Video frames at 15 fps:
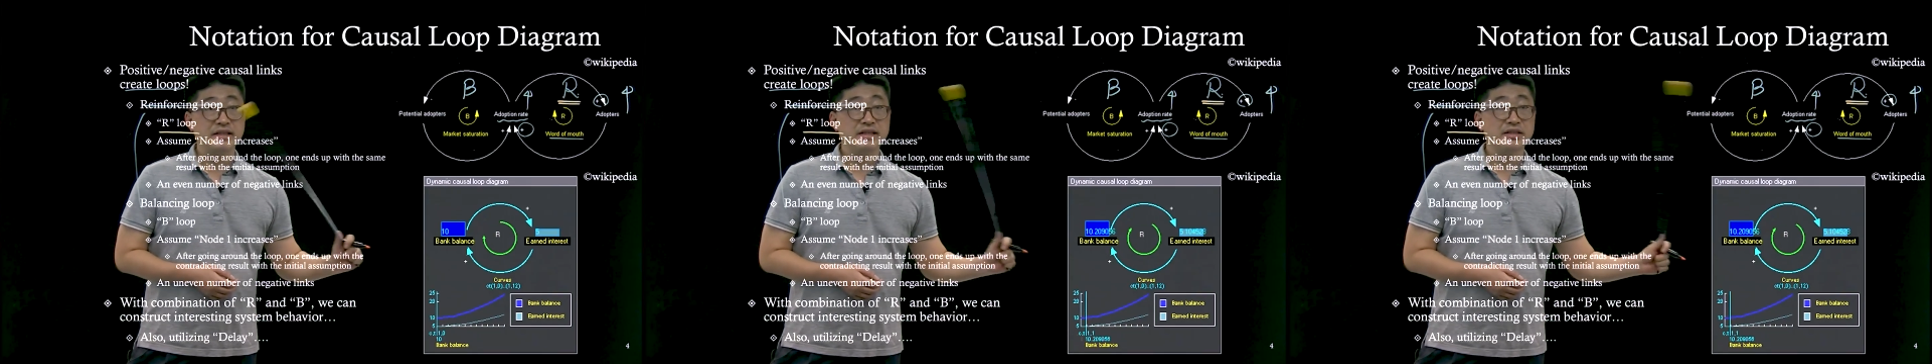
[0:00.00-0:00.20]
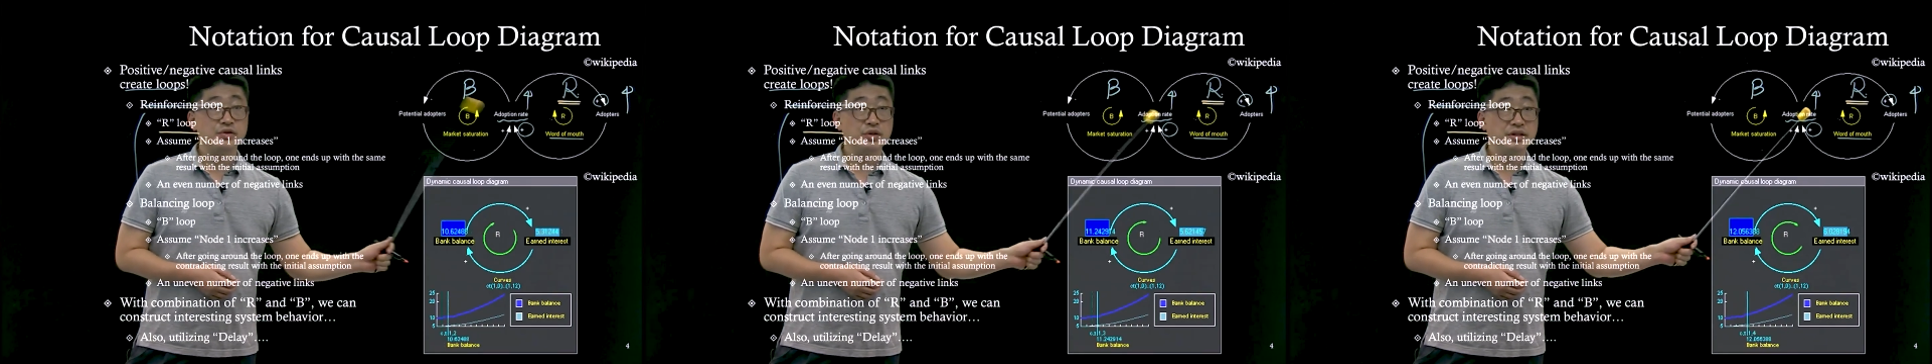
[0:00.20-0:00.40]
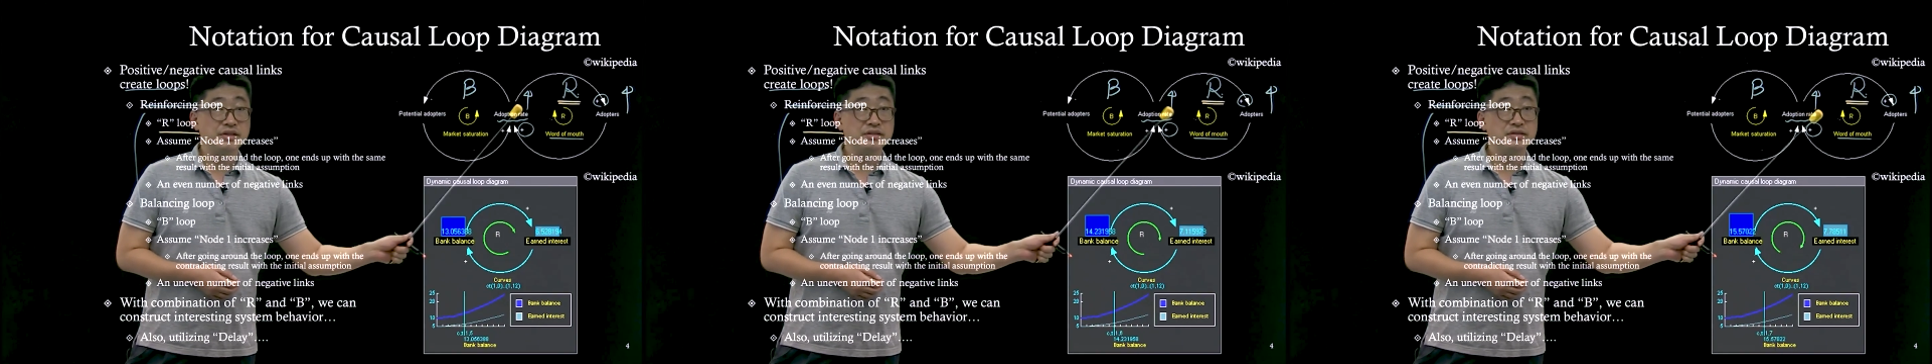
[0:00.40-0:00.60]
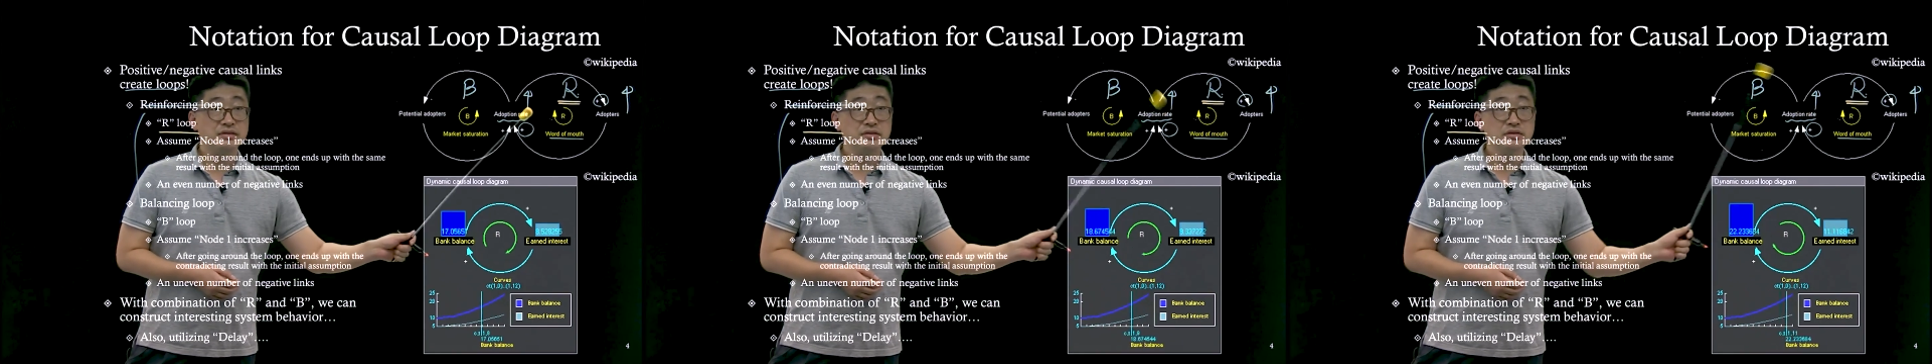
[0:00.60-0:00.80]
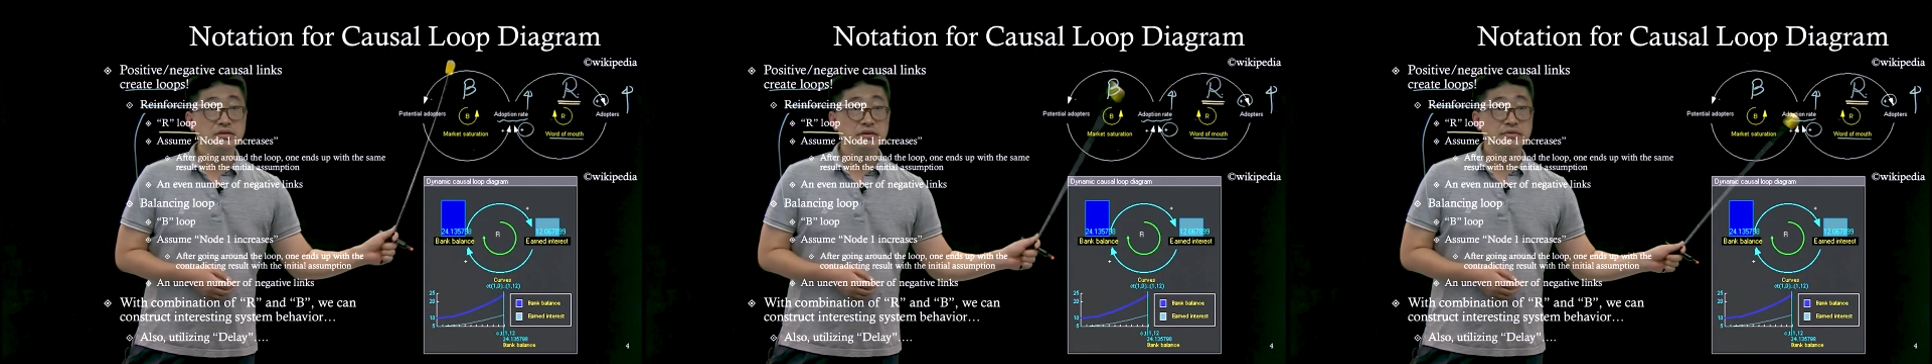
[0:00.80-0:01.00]
increased
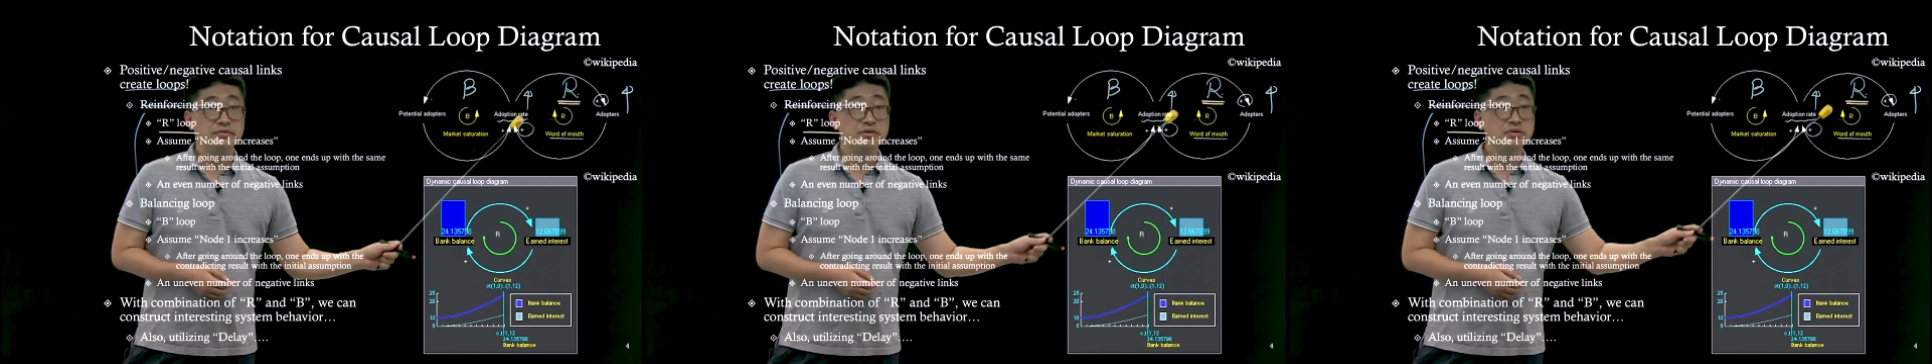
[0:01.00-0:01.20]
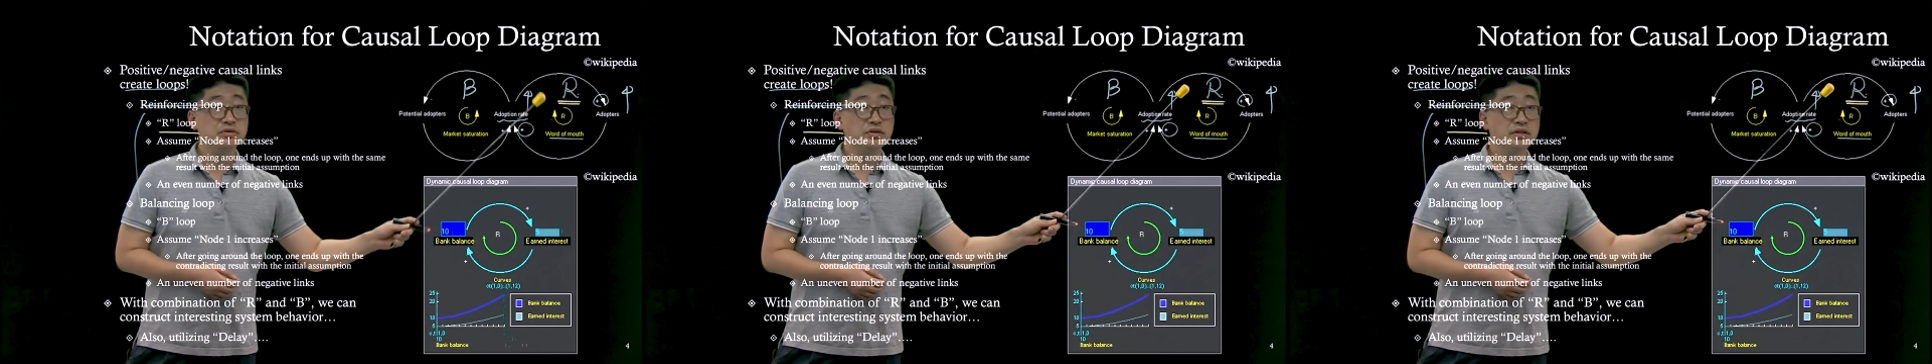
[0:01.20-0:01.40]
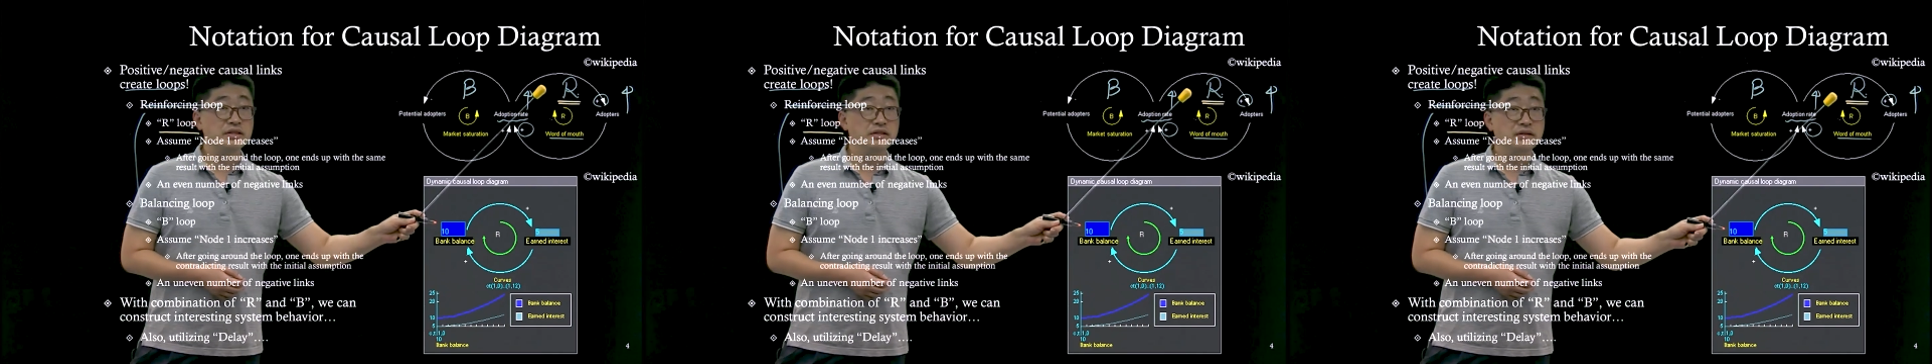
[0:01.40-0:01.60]
loop. So